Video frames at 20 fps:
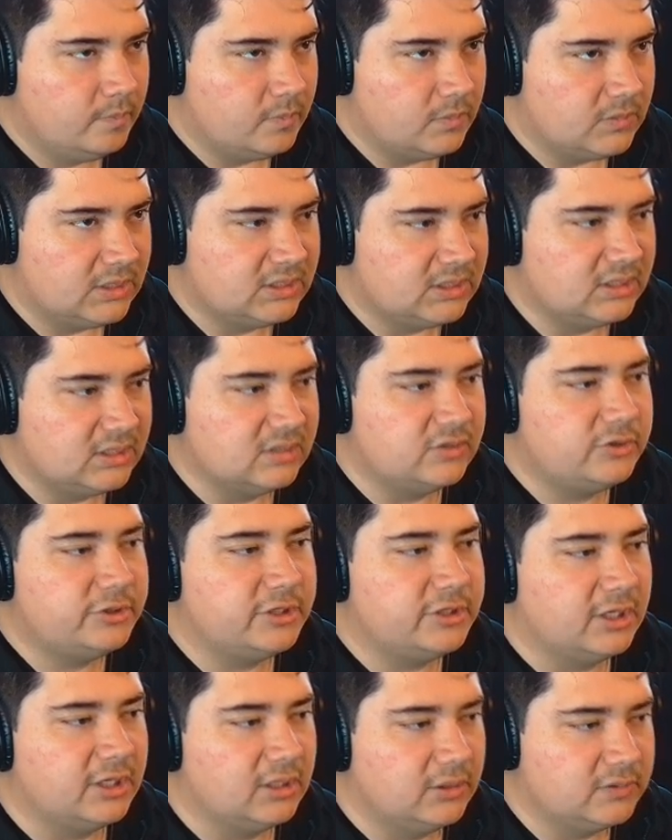And this is
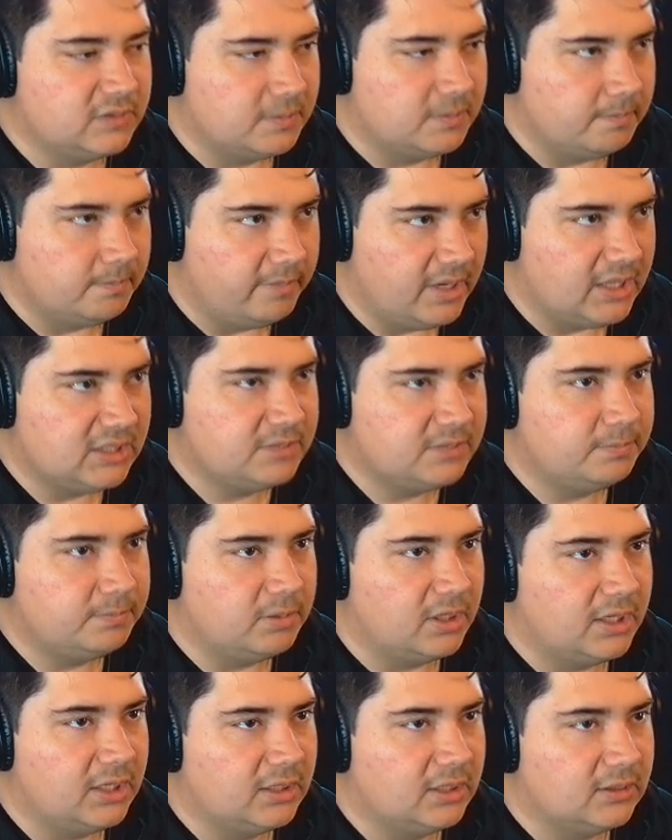cellos and bass
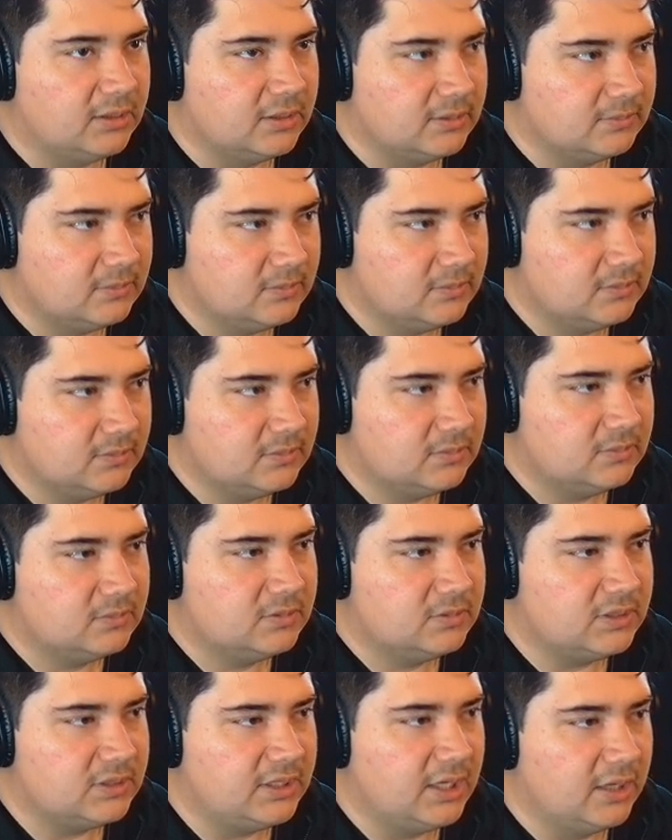playing
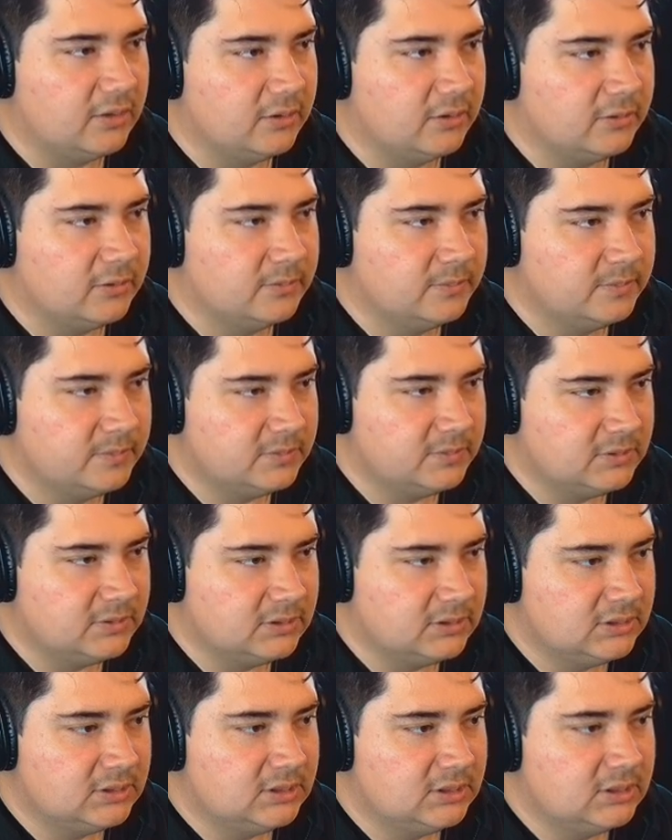together
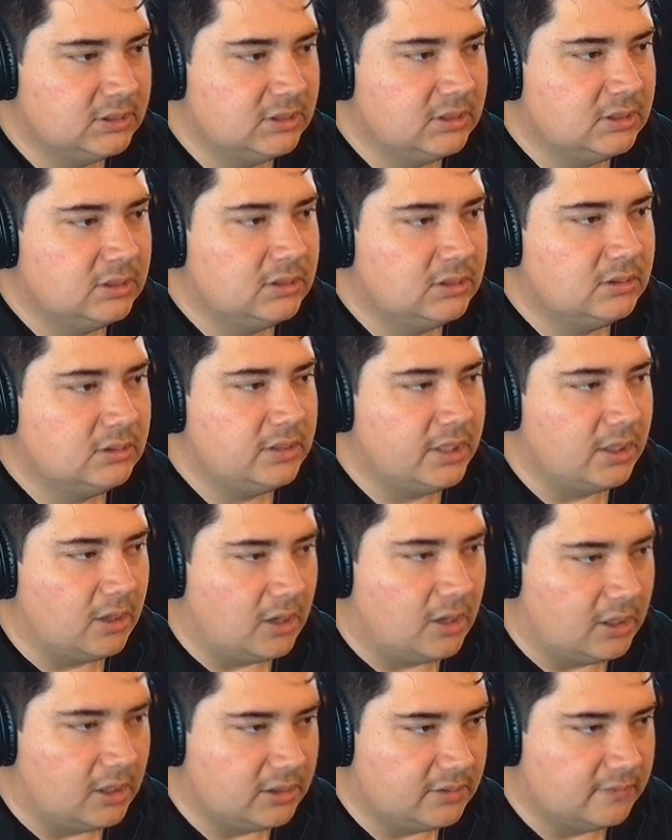in
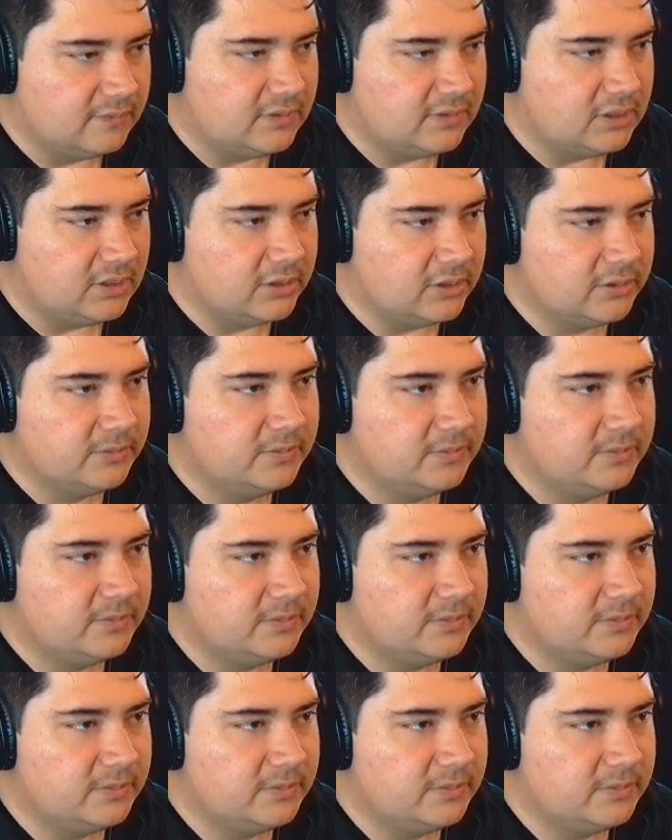octaves here.